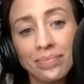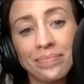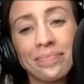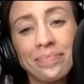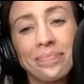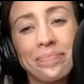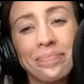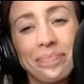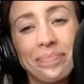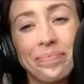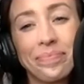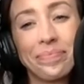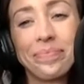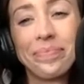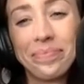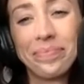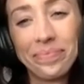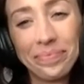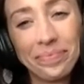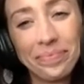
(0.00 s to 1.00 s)

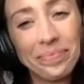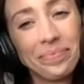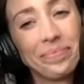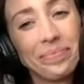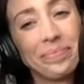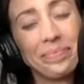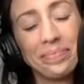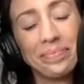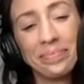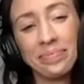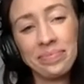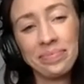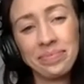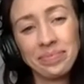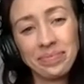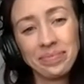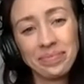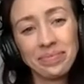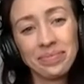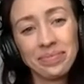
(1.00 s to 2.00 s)

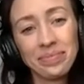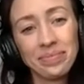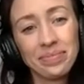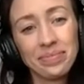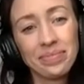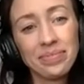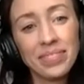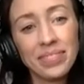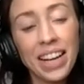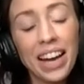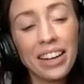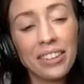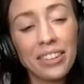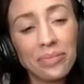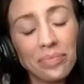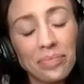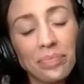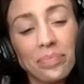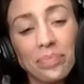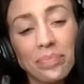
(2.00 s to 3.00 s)

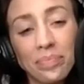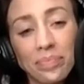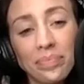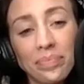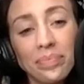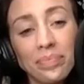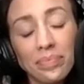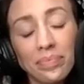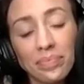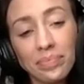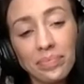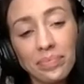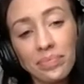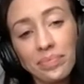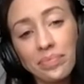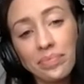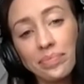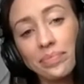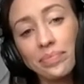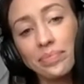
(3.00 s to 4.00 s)

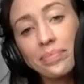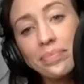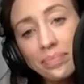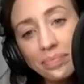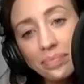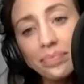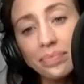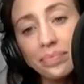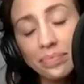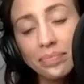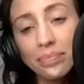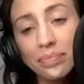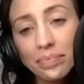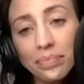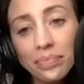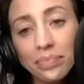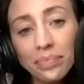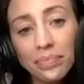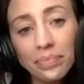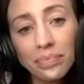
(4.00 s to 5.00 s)

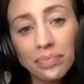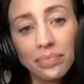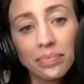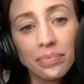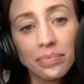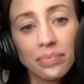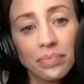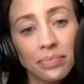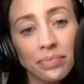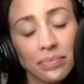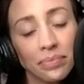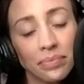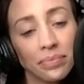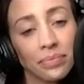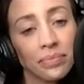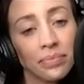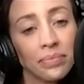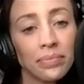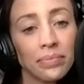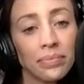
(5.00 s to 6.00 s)

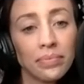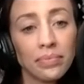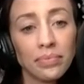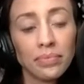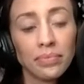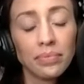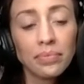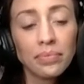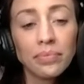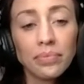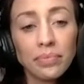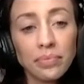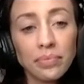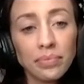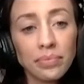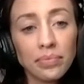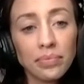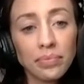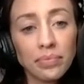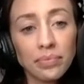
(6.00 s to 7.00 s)

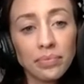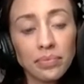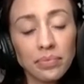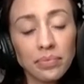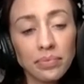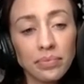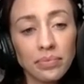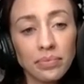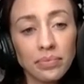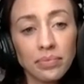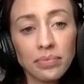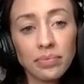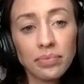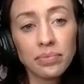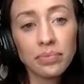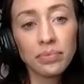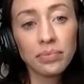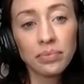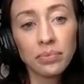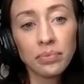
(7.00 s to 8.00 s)
This person isn't speaking.